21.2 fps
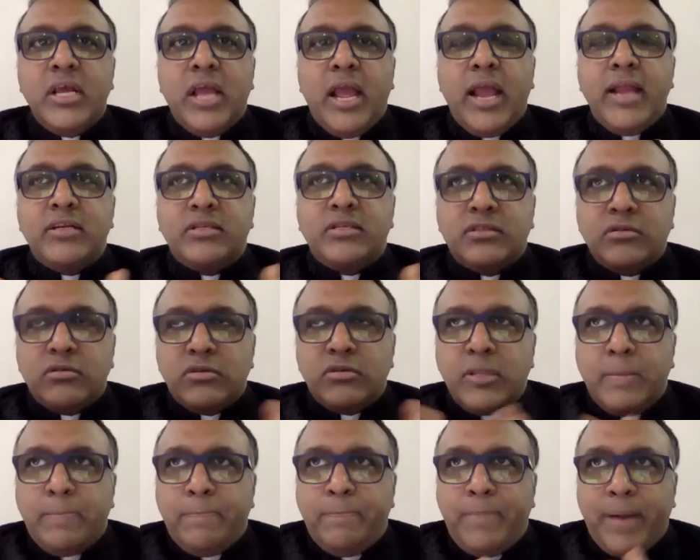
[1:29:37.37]
And so
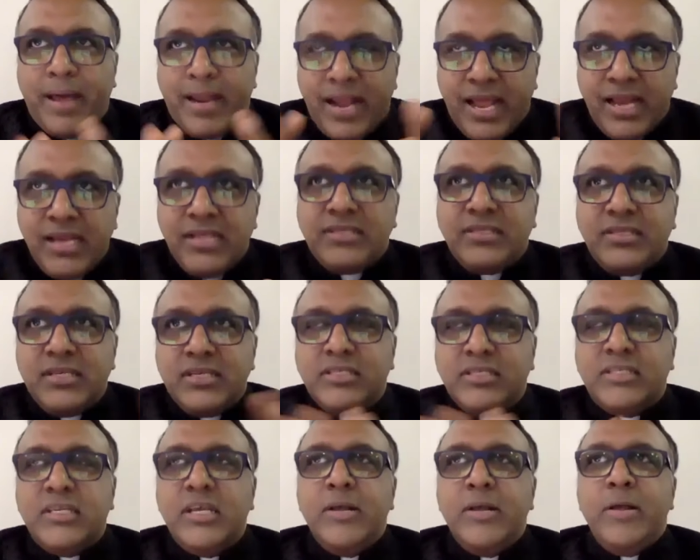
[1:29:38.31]
the
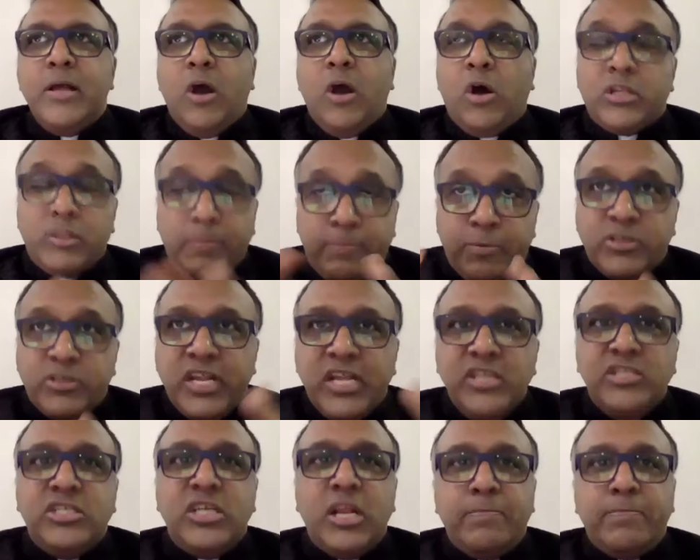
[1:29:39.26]
paralysis or the
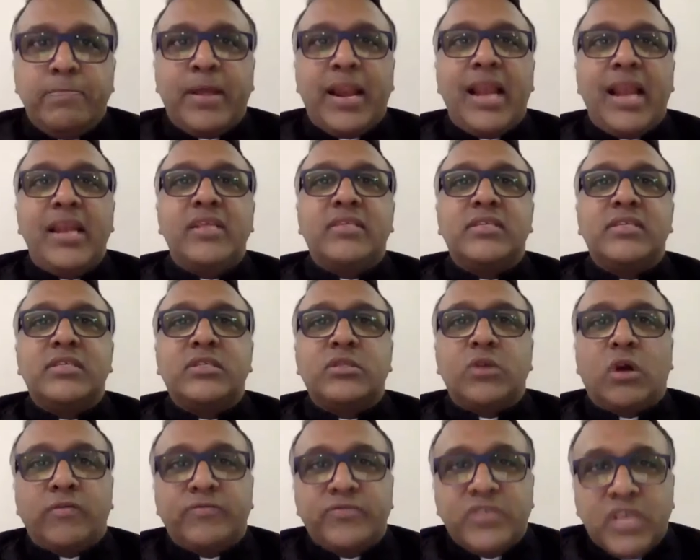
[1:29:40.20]
potential paralysis
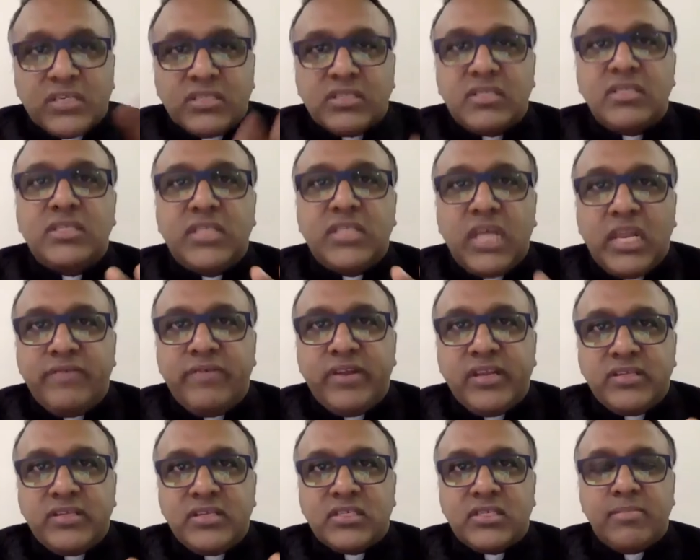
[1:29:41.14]
of justice
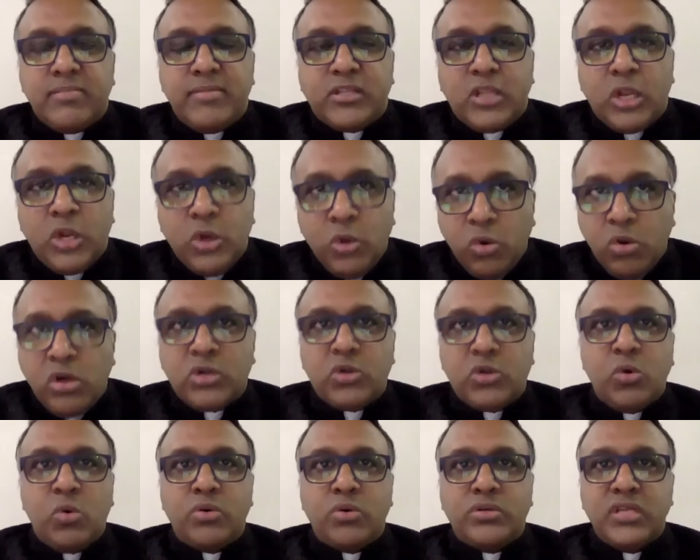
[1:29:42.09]
delivery system at the lower
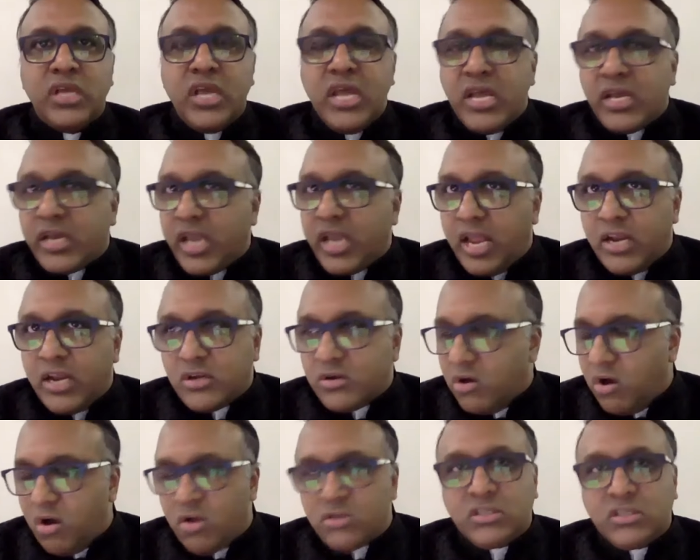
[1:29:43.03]
courts can
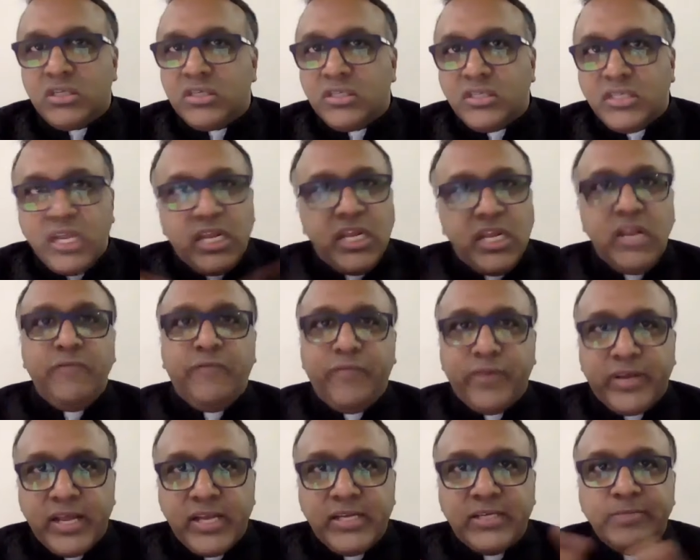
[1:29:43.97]
cause
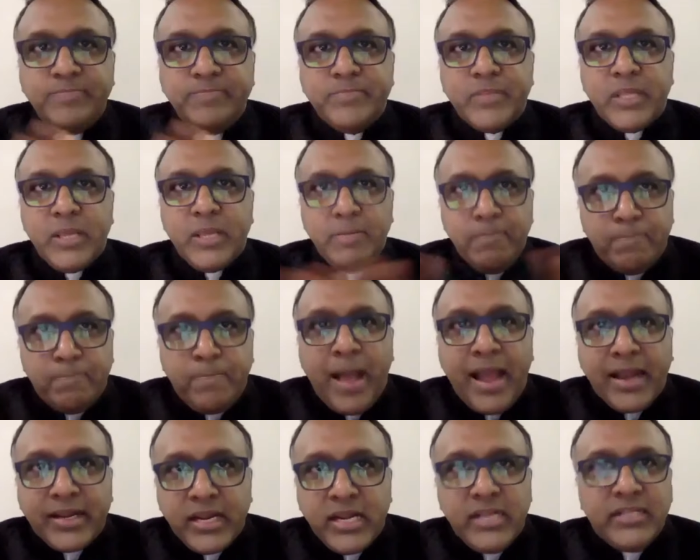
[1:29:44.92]
significant
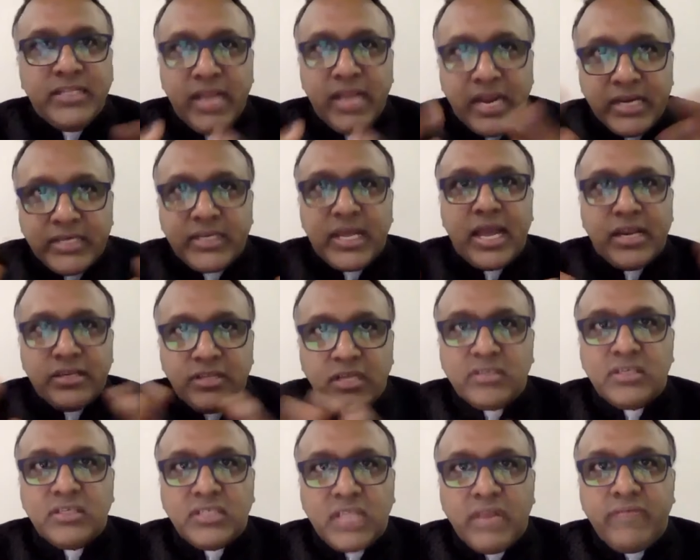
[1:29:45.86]
impact in the entire
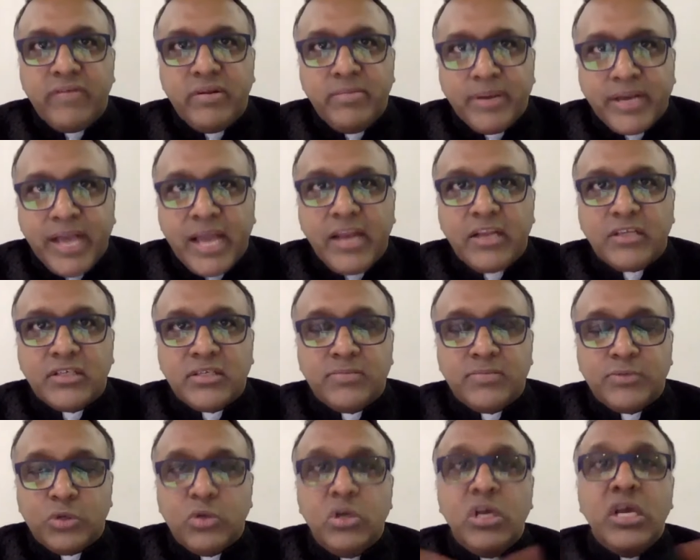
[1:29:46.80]
justice delivery
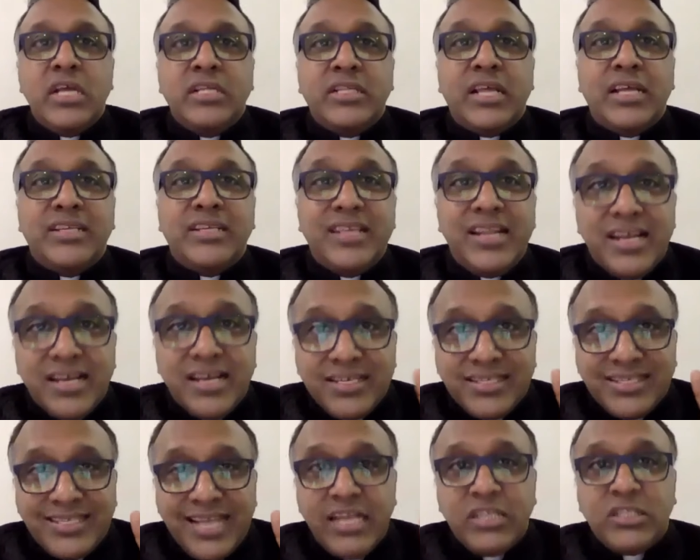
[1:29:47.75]
mechanism. So there's a
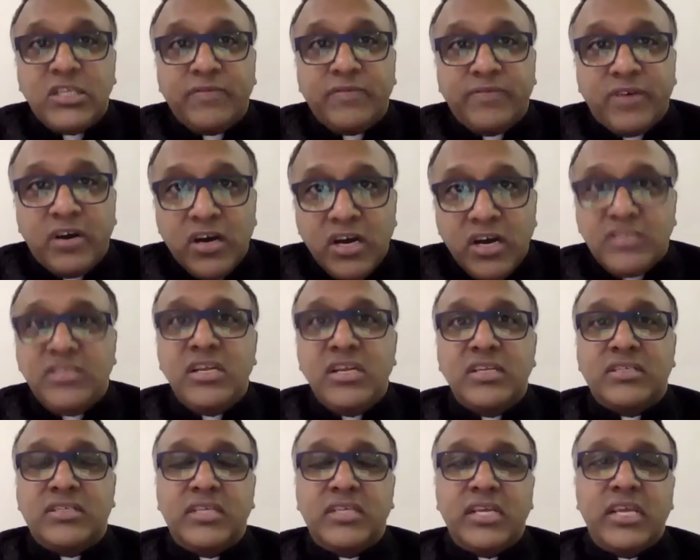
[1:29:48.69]
sense of
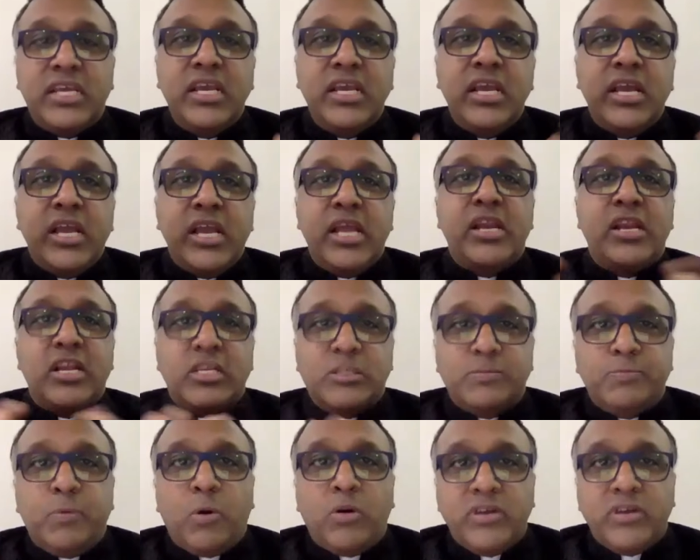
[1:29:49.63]
urgency in
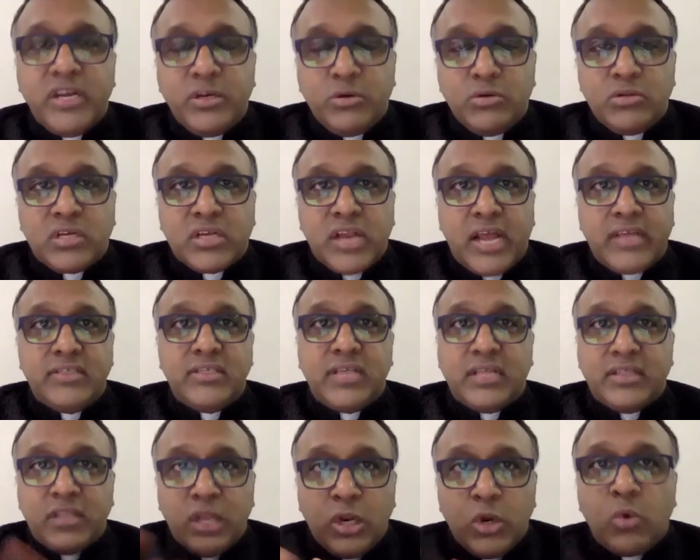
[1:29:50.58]
responding to the crisis
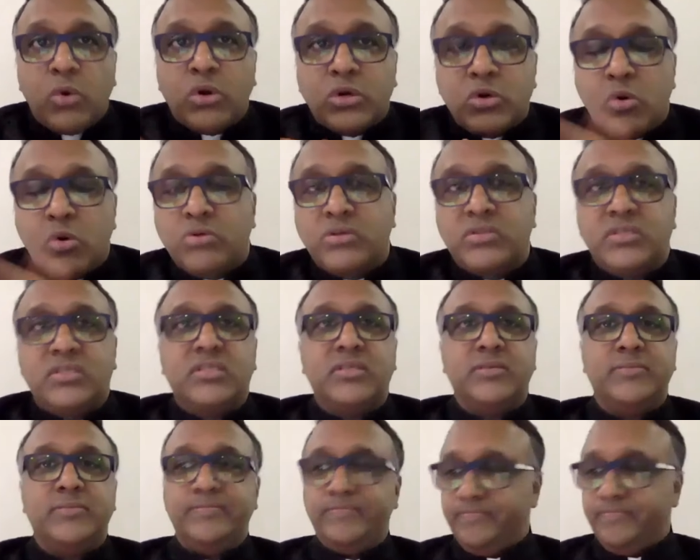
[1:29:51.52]
at the lower courts.